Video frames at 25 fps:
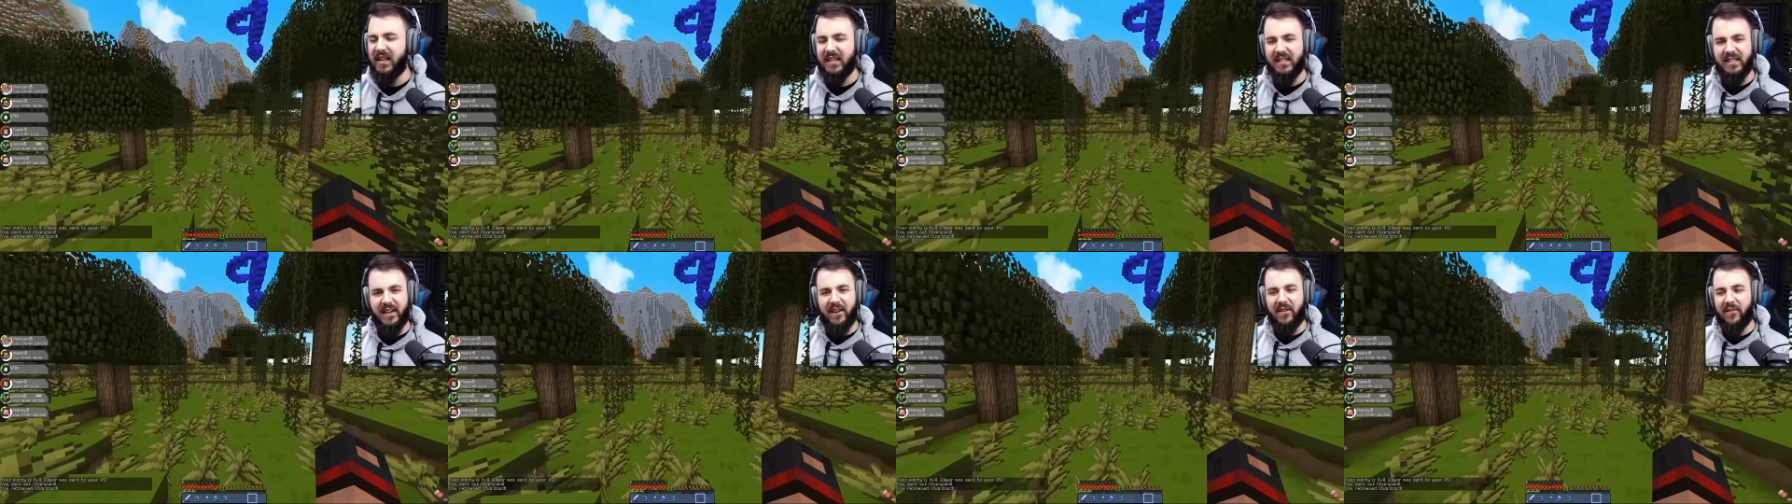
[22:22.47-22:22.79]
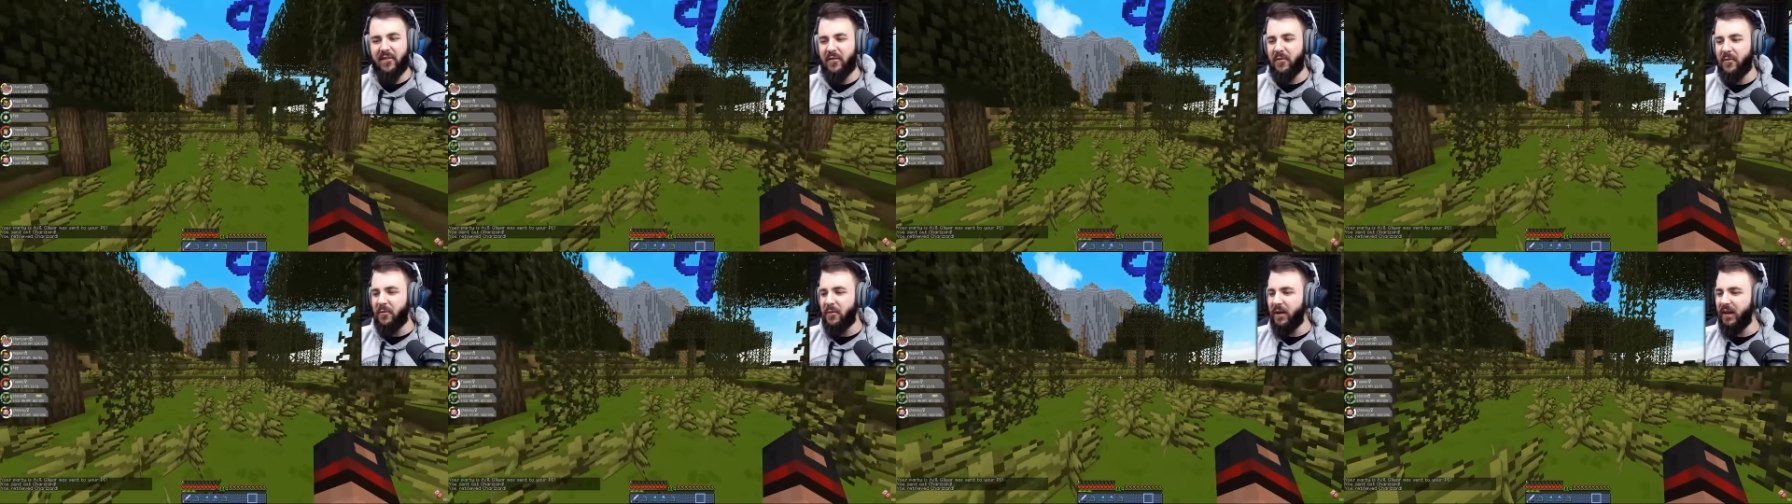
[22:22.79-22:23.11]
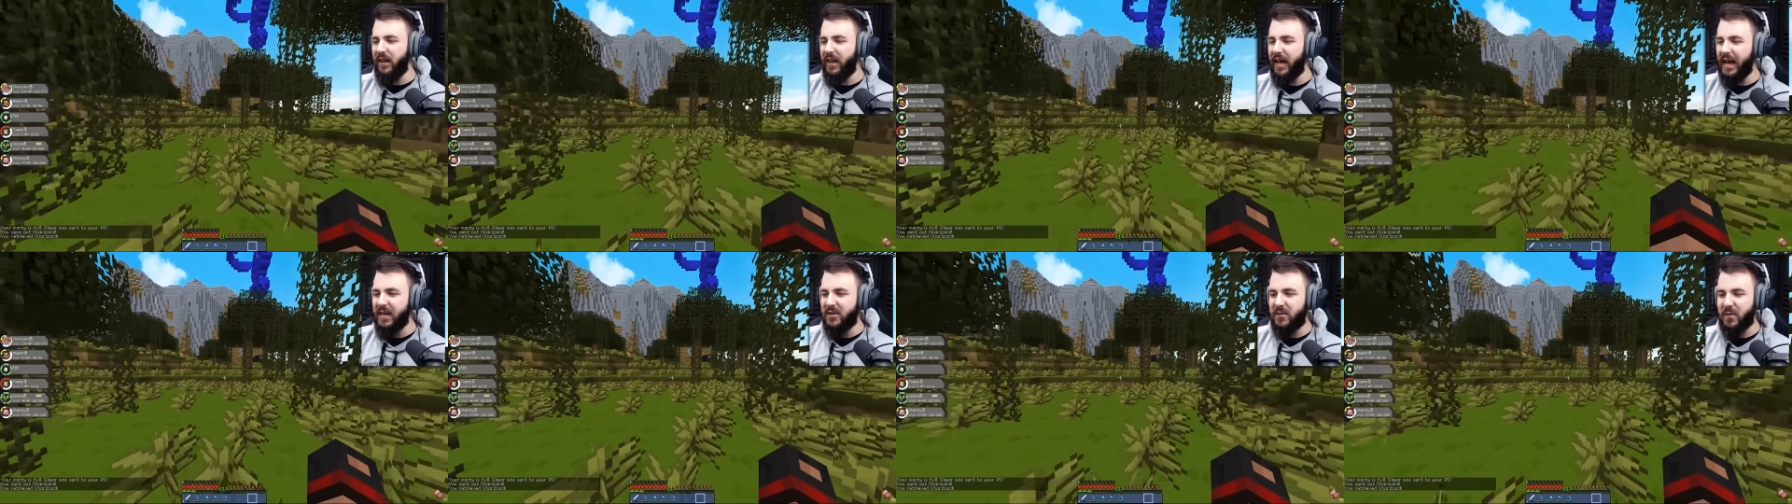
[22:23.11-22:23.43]
Didn't even
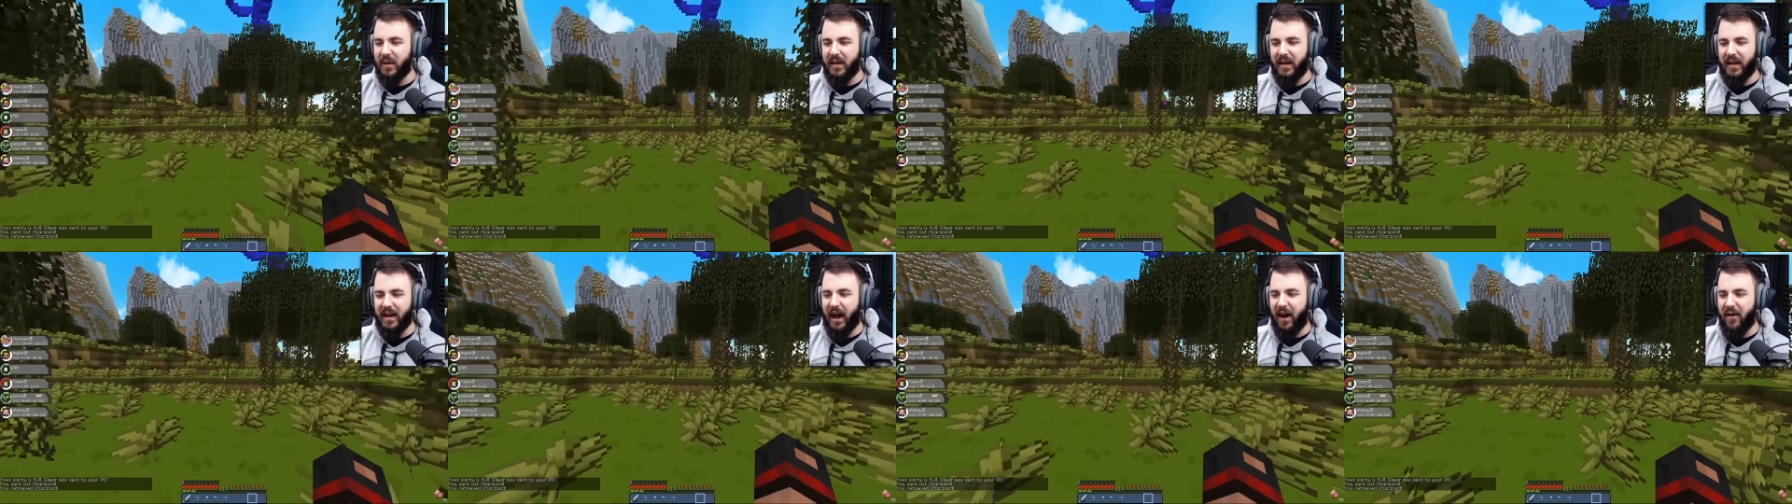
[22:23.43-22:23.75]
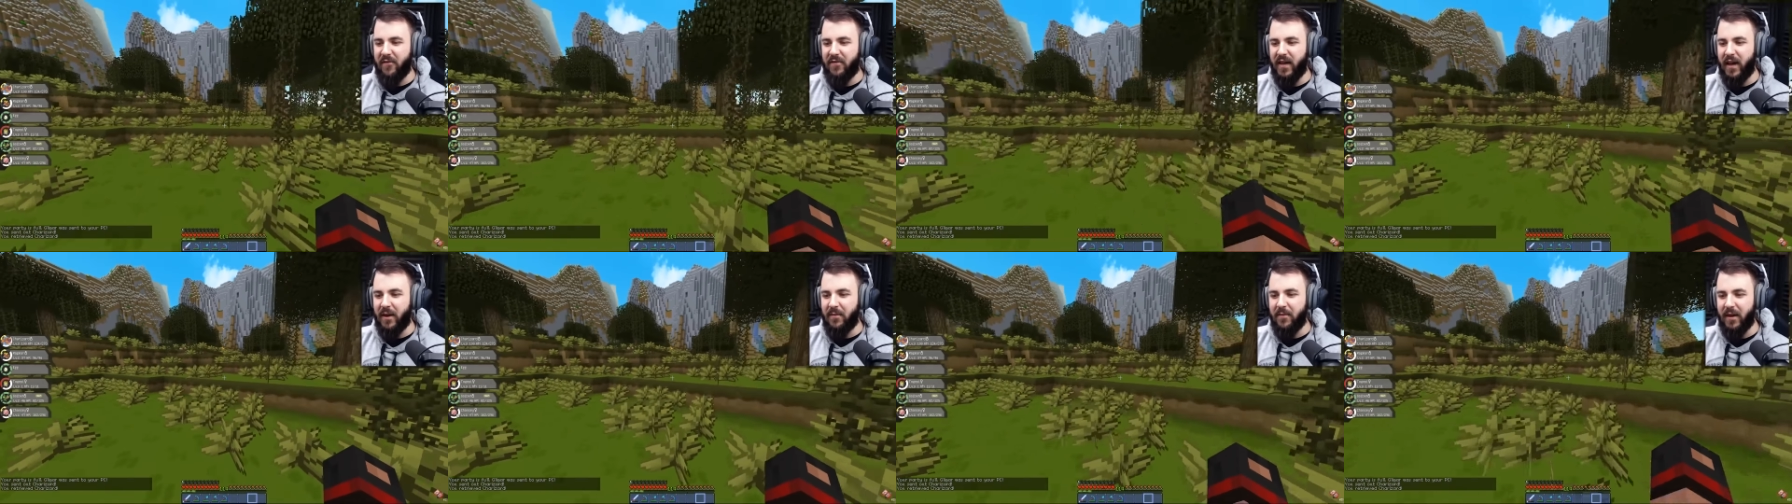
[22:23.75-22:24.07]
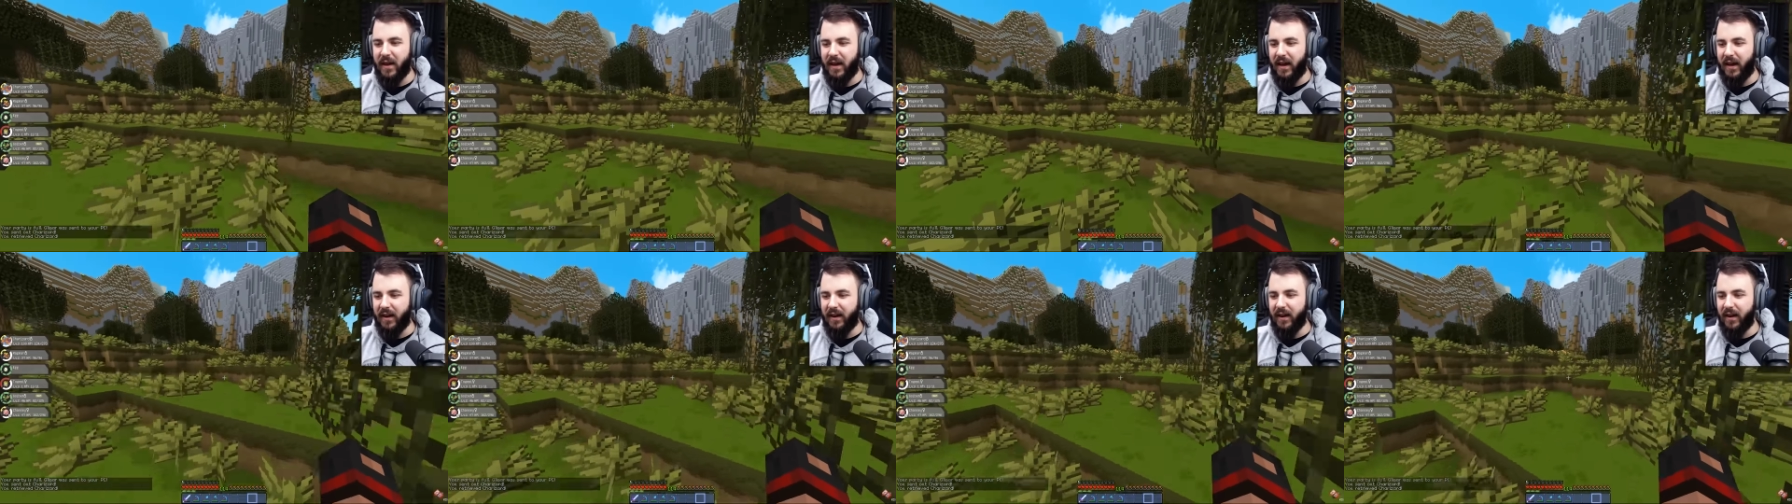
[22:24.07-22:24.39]
realize we didn't have them
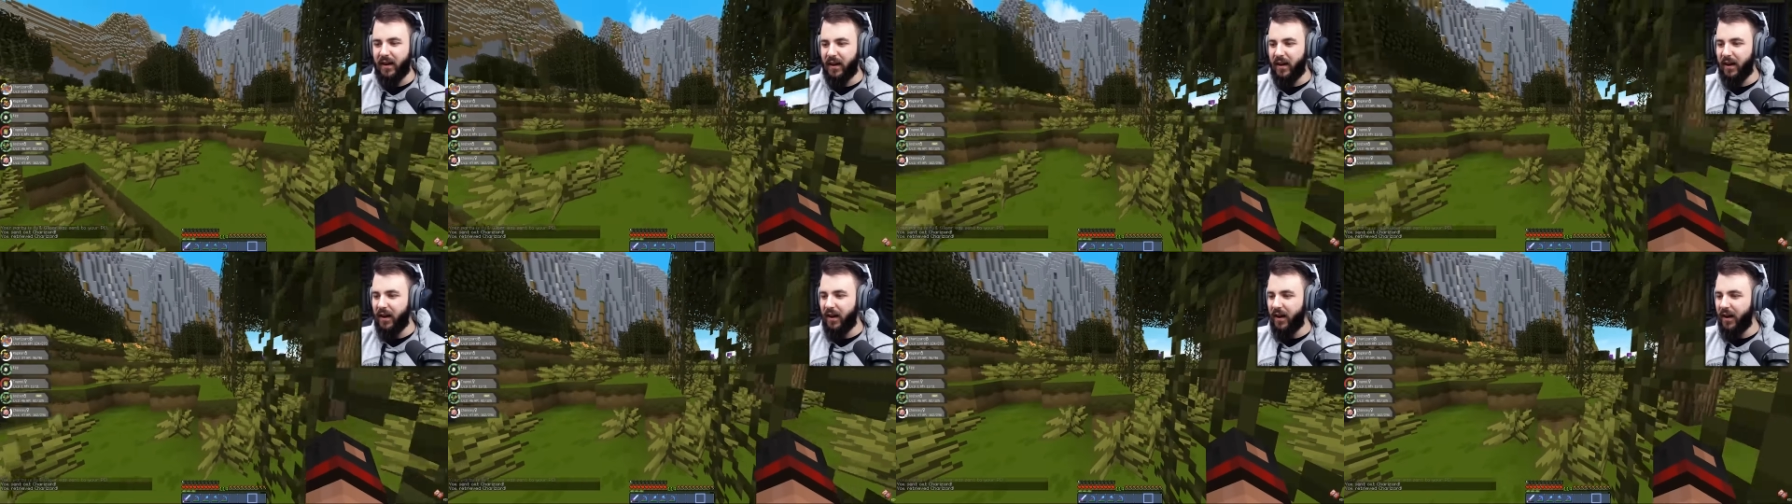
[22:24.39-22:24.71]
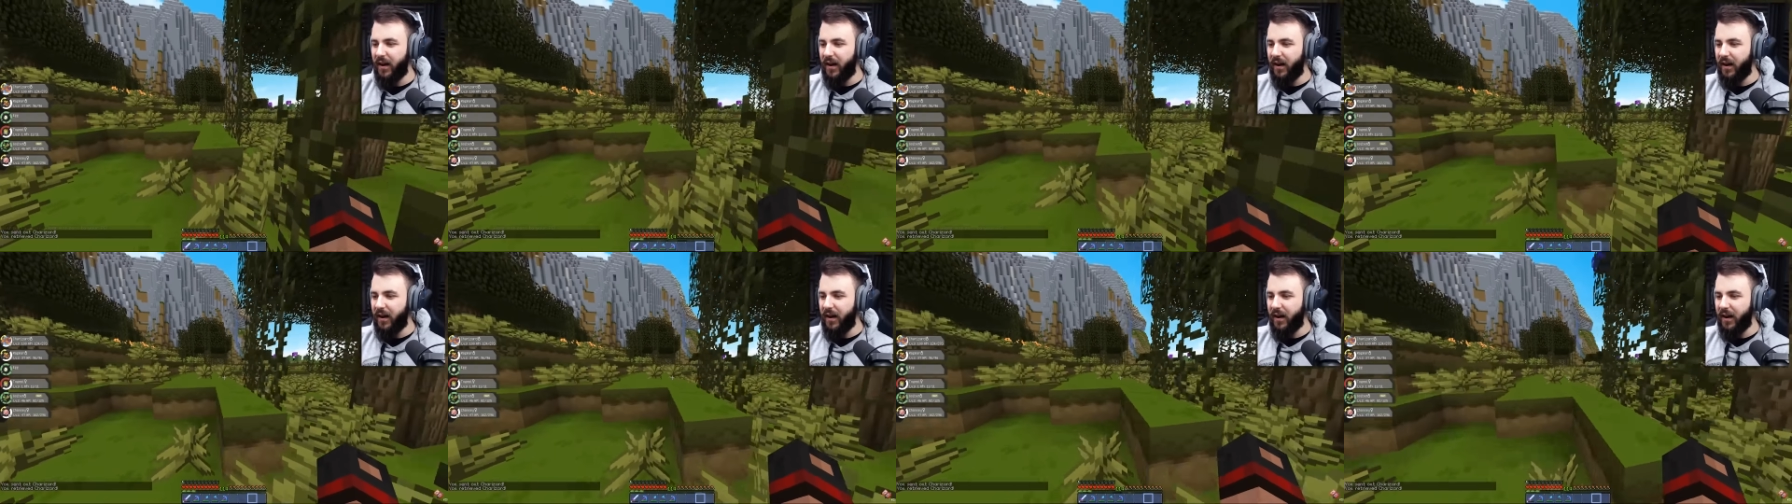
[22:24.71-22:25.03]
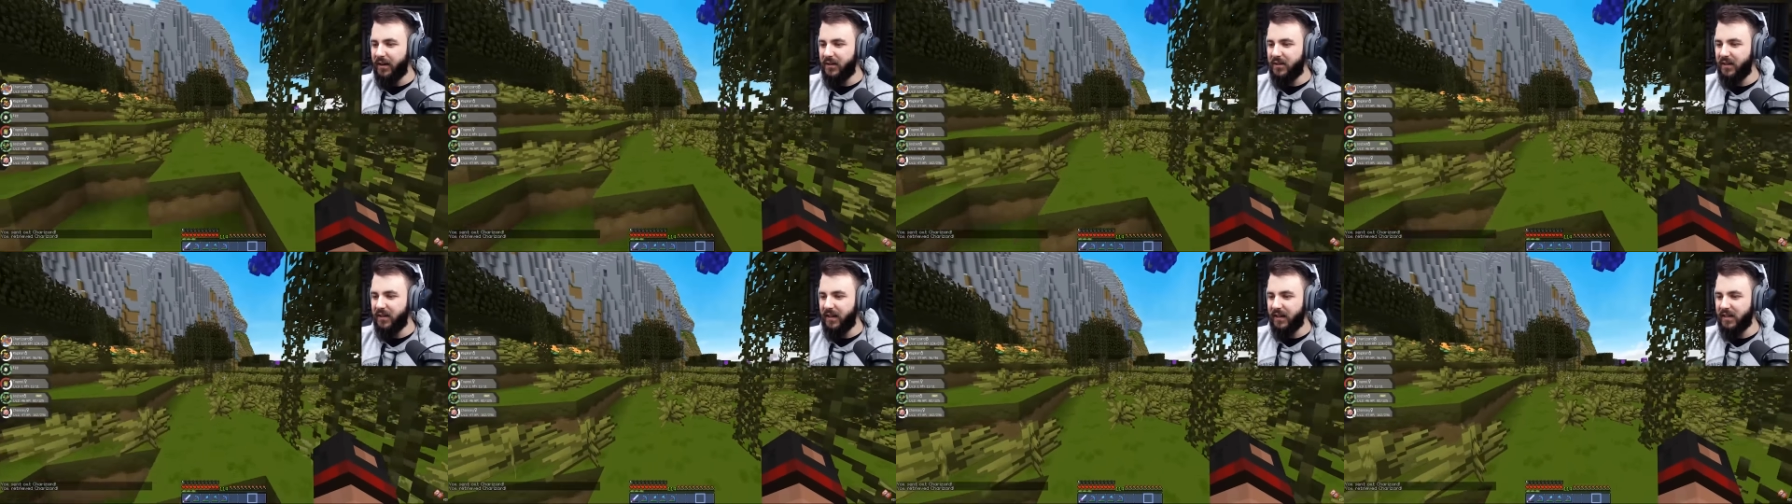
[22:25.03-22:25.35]
yet.
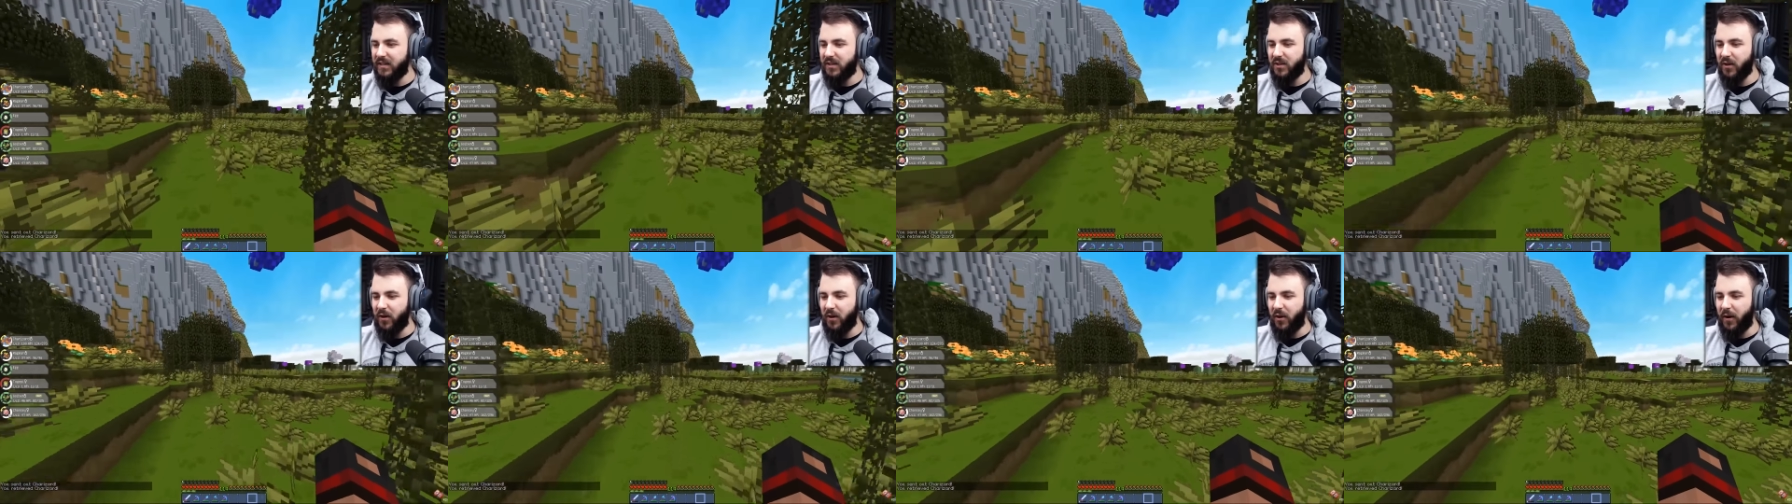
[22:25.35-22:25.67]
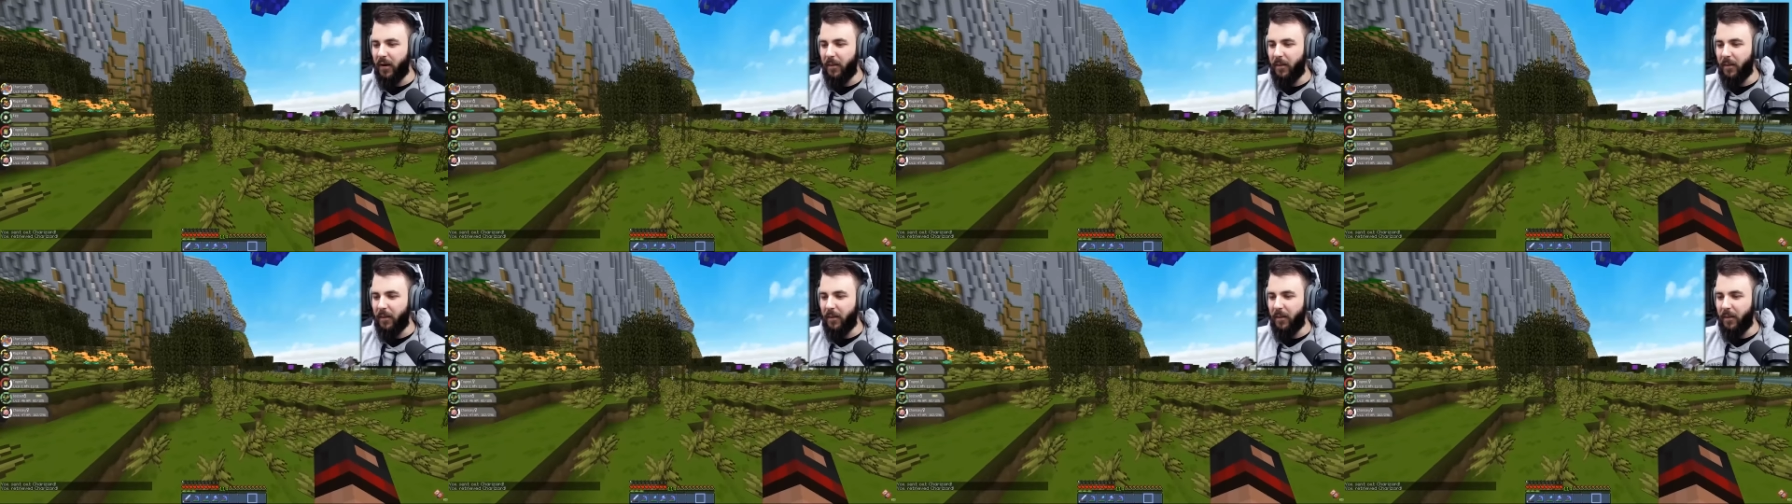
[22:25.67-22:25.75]
Until I saw